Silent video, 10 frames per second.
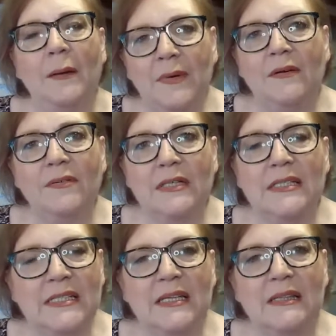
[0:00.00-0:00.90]
I'm never
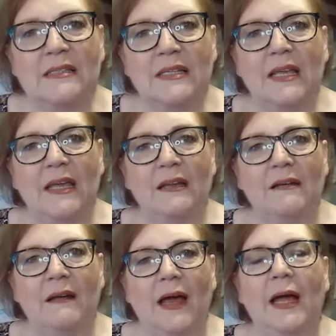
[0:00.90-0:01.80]
going to see this
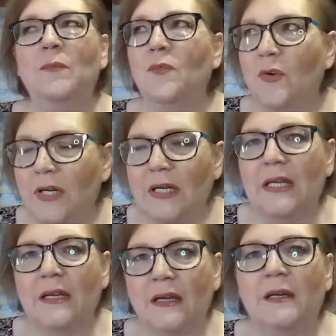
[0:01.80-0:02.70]
again. I'm
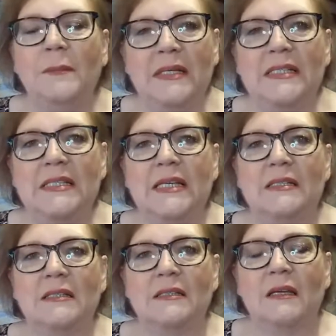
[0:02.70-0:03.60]
really going to miss
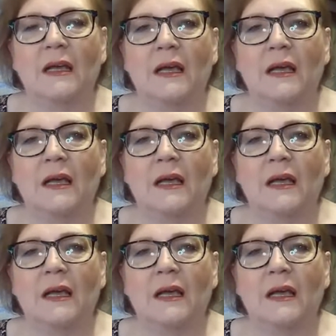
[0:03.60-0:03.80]
this.